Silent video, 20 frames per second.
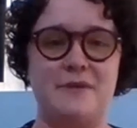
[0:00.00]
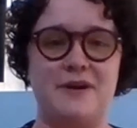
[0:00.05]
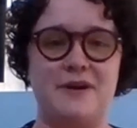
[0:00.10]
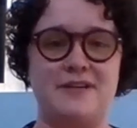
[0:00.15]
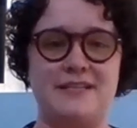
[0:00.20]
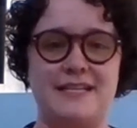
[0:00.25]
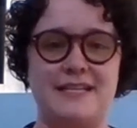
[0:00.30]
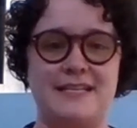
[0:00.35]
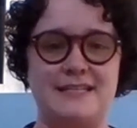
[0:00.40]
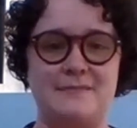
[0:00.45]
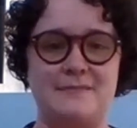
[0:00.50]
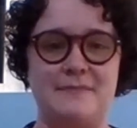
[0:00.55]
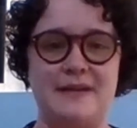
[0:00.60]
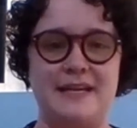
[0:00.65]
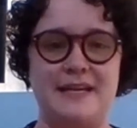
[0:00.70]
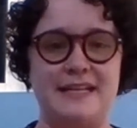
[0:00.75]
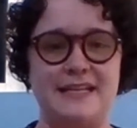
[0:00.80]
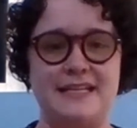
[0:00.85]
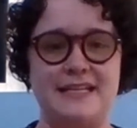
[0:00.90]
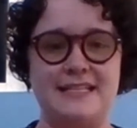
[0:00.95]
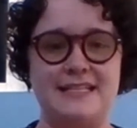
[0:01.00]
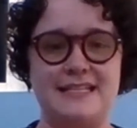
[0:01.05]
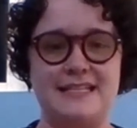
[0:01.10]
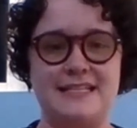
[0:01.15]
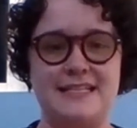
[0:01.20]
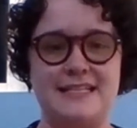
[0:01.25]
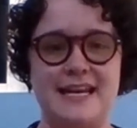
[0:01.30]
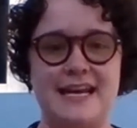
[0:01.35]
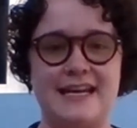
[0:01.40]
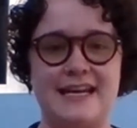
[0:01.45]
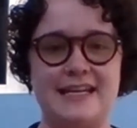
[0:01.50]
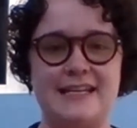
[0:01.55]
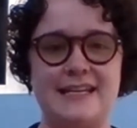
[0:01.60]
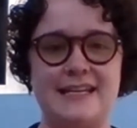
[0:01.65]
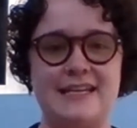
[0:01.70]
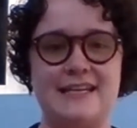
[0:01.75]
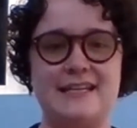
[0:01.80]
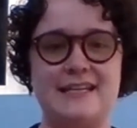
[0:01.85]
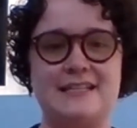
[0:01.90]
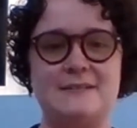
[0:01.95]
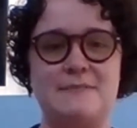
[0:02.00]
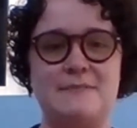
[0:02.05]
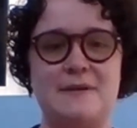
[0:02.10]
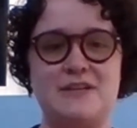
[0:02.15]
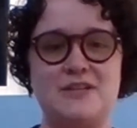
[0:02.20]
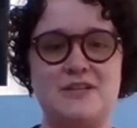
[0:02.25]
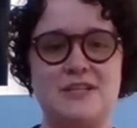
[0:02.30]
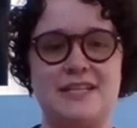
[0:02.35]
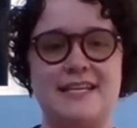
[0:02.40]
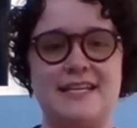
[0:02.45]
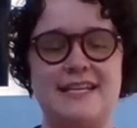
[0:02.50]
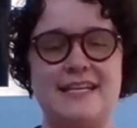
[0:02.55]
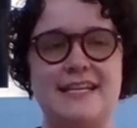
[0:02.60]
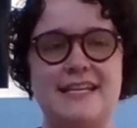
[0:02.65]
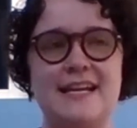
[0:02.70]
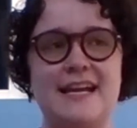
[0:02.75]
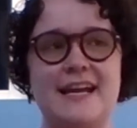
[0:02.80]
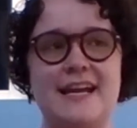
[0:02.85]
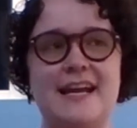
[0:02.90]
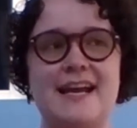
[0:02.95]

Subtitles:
participant in society, especially